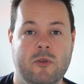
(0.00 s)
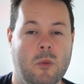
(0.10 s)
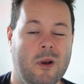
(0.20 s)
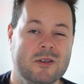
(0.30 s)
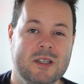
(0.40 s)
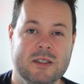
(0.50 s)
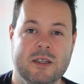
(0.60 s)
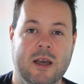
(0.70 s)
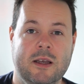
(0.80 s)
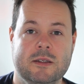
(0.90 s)
from about
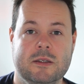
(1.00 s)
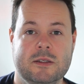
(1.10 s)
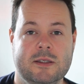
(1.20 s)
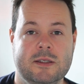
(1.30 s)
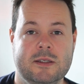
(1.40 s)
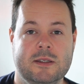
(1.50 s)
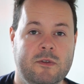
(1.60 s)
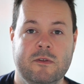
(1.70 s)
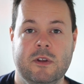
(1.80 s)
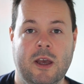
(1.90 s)
68 down to
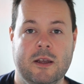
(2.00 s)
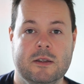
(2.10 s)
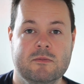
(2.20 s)
58.